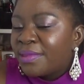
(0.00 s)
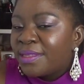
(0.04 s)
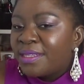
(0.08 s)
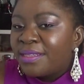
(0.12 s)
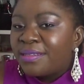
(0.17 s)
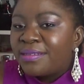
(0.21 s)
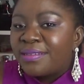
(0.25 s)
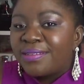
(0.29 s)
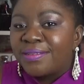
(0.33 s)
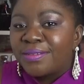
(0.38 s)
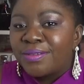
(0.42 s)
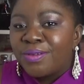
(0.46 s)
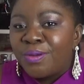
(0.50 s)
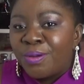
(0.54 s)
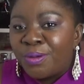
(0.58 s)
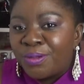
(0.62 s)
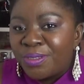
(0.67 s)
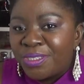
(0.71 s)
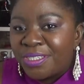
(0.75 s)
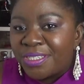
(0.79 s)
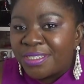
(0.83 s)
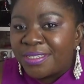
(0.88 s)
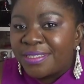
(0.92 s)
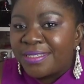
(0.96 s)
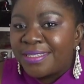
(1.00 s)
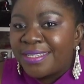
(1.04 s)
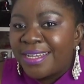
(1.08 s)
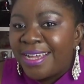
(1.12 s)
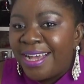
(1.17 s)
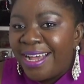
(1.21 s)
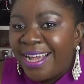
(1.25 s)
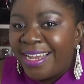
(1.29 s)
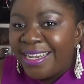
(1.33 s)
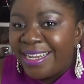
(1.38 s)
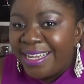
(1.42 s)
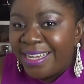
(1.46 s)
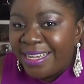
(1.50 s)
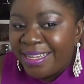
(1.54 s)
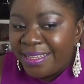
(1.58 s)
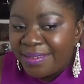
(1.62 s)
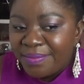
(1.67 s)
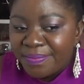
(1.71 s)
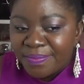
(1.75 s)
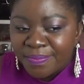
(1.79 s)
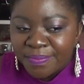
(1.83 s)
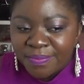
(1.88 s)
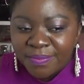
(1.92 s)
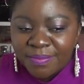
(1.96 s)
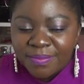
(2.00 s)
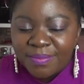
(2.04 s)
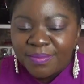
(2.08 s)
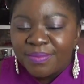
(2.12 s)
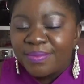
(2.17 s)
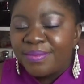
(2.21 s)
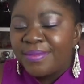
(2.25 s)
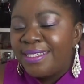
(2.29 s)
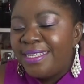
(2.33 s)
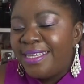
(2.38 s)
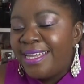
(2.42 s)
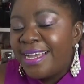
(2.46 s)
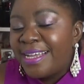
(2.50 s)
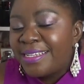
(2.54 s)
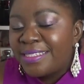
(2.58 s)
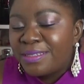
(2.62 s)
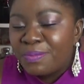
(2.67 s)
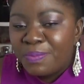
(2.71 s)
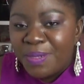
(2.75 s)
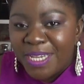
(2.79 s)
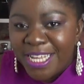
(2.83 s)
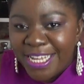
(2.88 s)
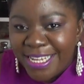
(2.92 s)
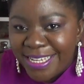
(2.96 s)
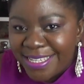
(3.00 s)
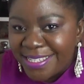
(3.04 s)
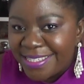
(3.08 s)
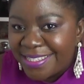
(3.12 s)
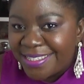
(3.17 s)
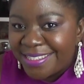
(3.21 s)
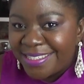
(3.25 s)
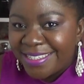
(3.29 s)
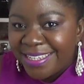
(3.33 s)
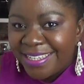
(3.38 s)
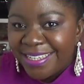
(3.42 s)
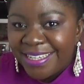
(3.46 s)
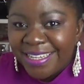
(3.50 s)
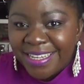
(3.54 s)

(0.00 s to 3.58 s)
this is gorgeous. Honey, yes please.